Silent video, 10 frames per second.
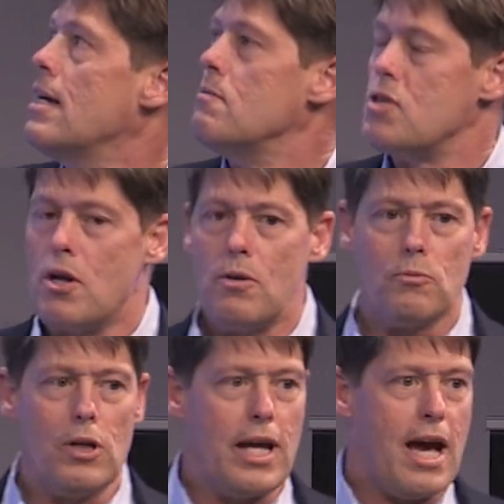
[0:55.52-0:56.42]
So I don't
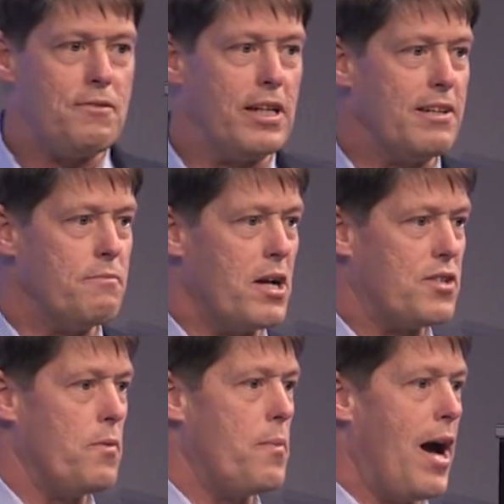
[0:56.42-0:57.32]
really have to give much
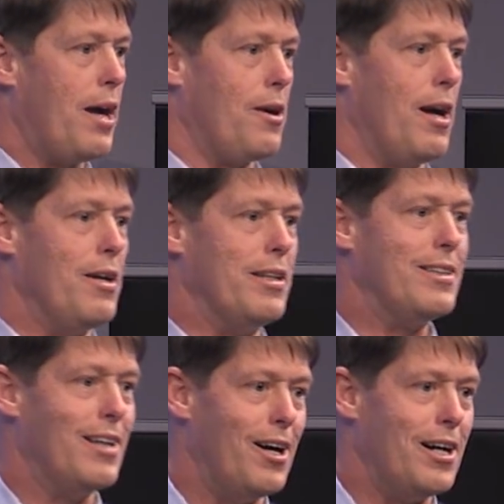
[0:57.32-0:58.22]
of a background
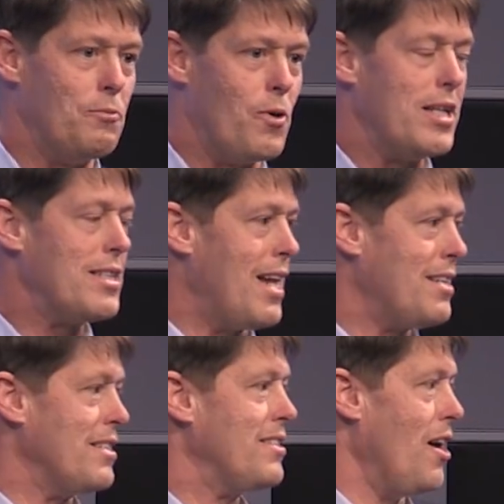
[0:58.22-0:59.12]
on what a
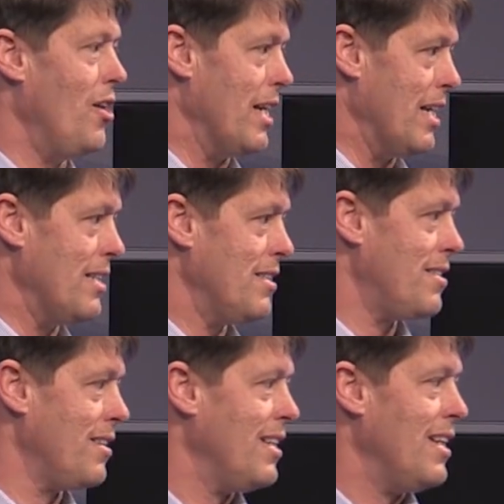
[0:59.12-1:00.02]
senescent cell is
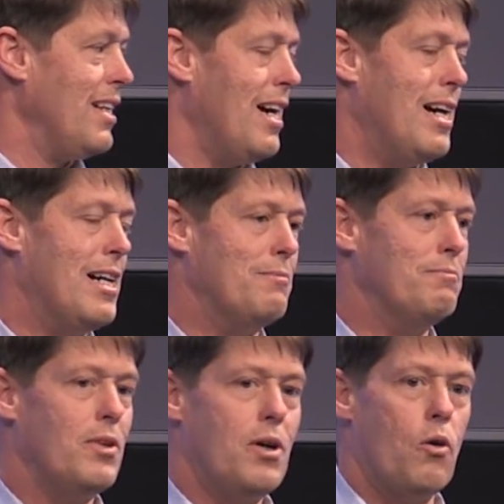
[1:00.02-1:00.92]

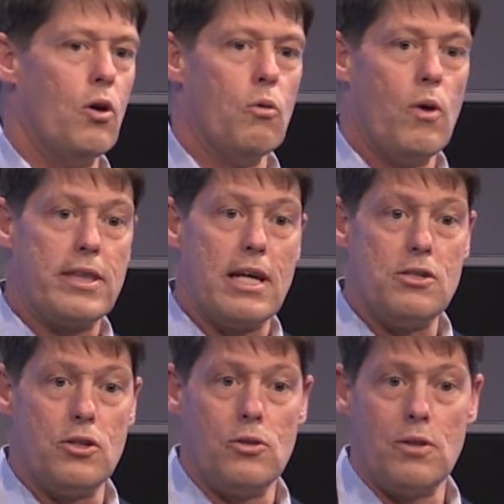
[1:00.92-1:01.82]
or what they do.